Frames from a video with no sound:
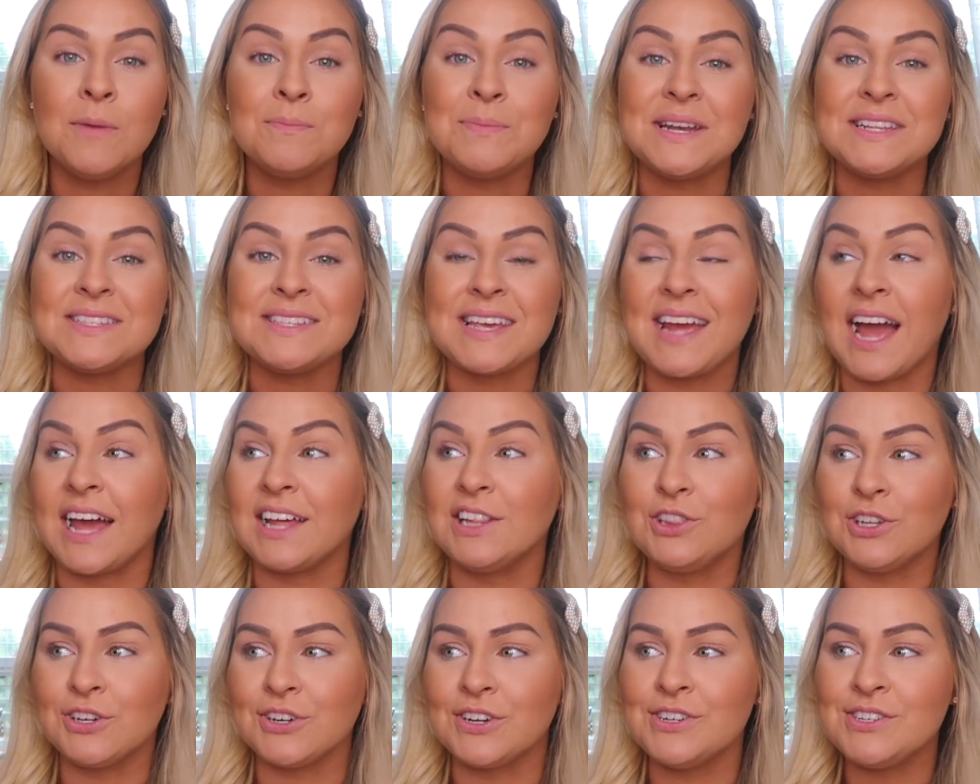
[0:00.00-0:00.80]
But it's like I
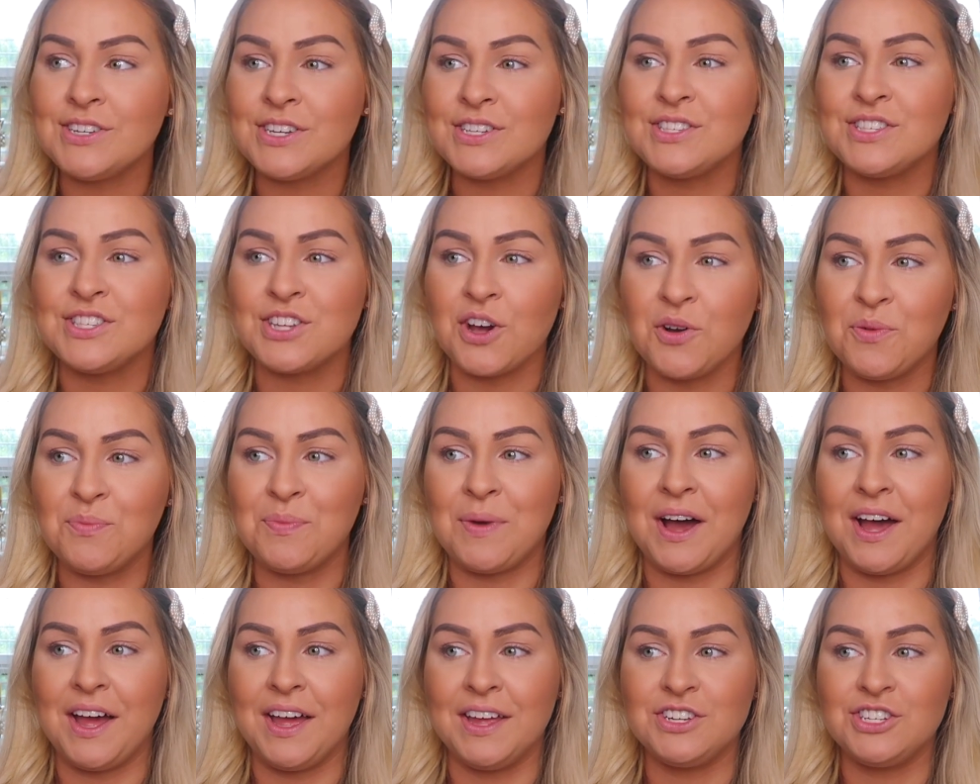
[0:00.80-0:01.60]
learned so
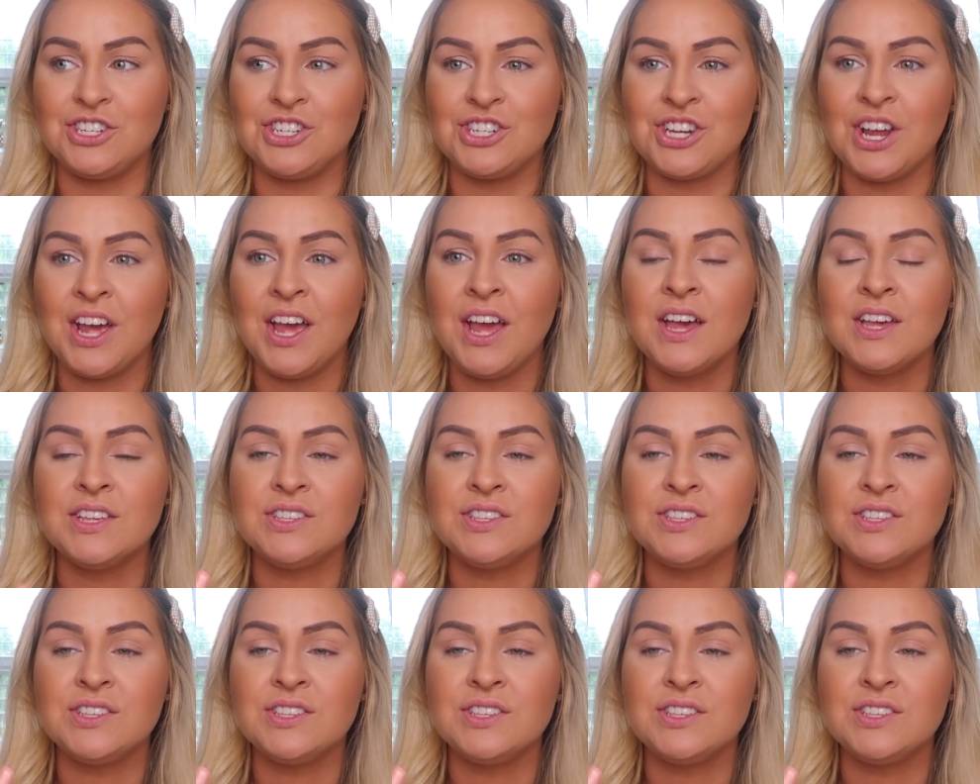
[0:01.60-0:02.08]
much,